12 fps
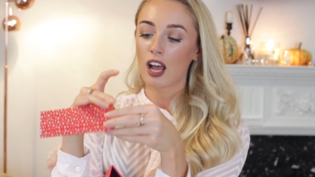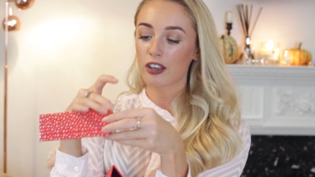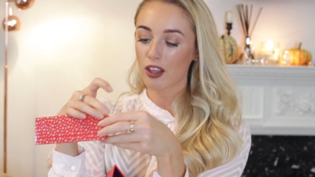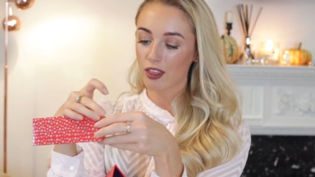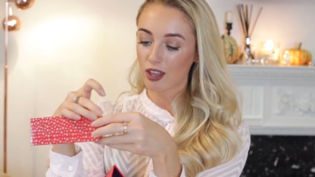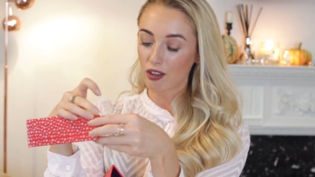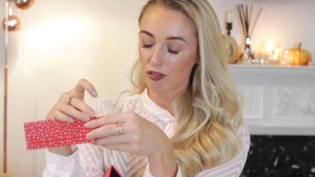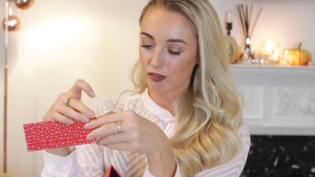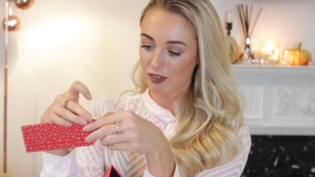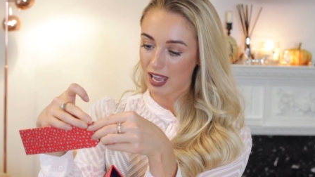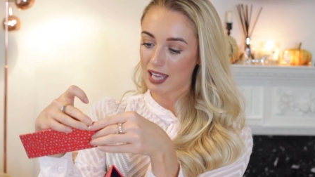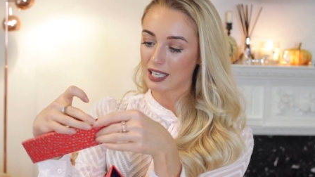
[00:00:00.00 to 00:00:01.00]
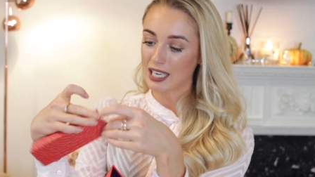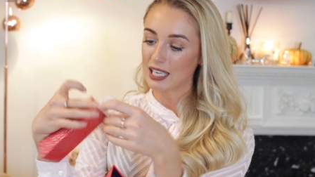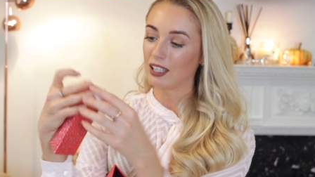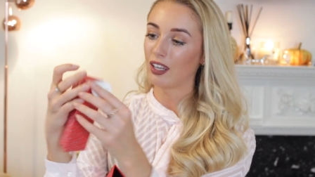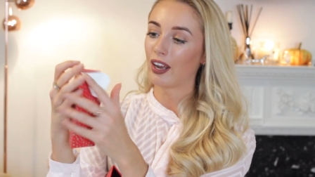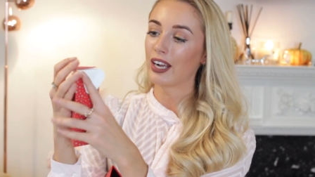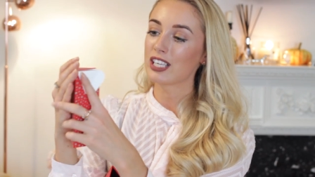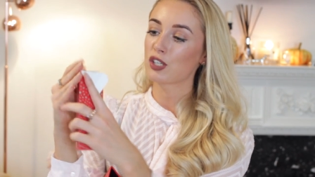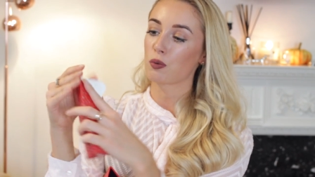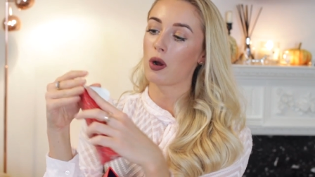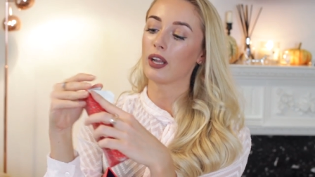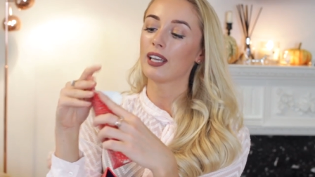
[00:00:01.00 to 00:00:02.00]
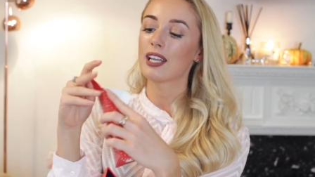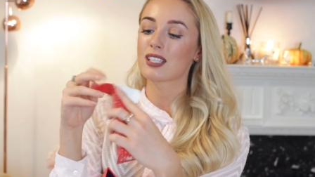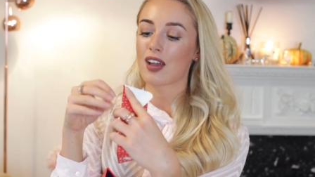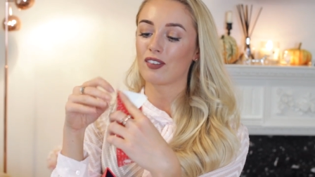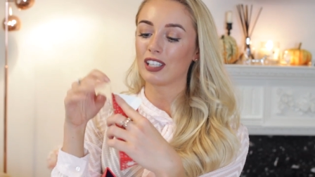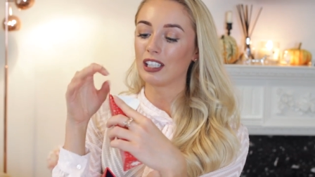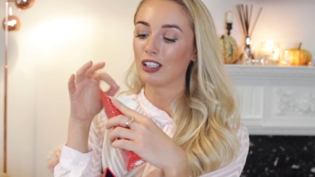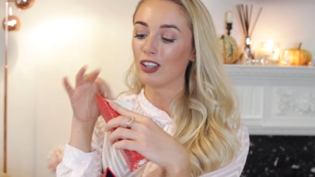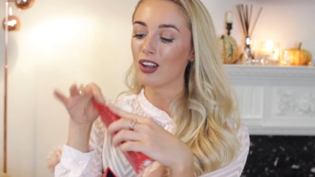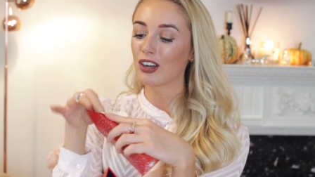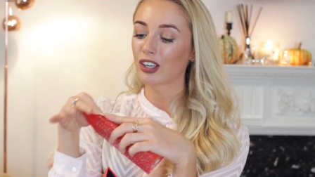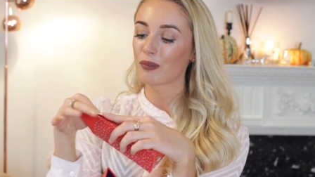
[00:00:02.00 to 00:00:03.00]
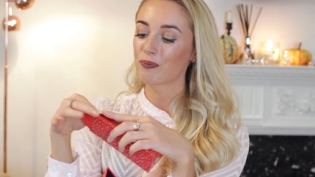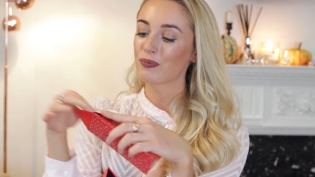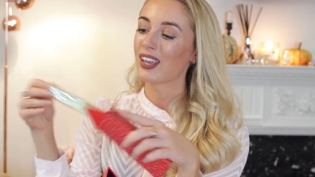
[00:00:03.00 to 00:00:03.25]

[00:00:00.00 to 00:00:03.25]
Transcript: Another fairly light one. Let's have a little look.